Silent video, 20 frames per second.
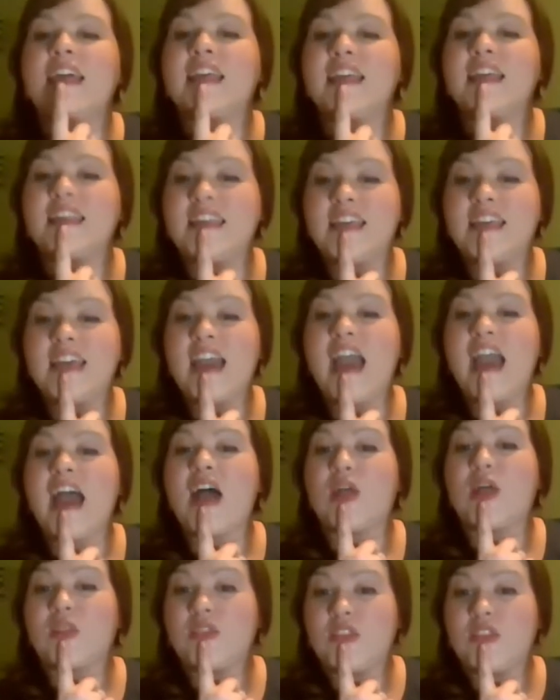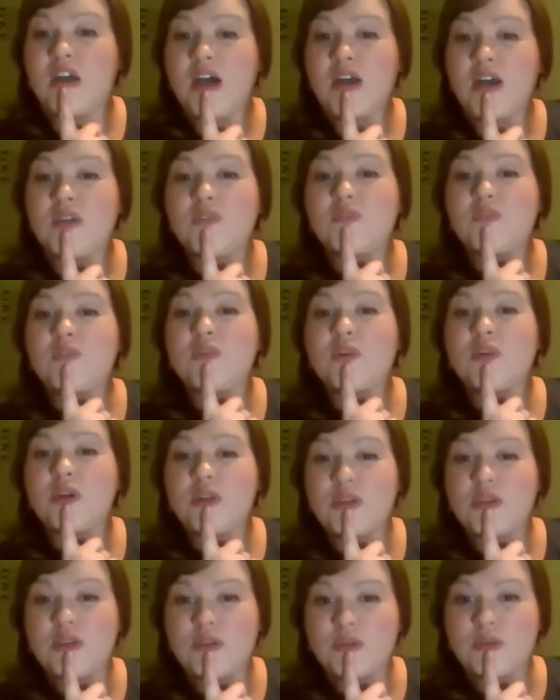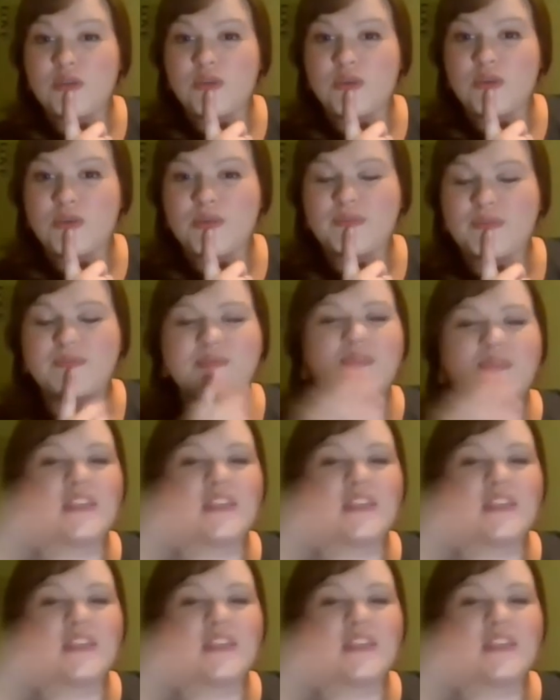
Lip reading: he hath done for you.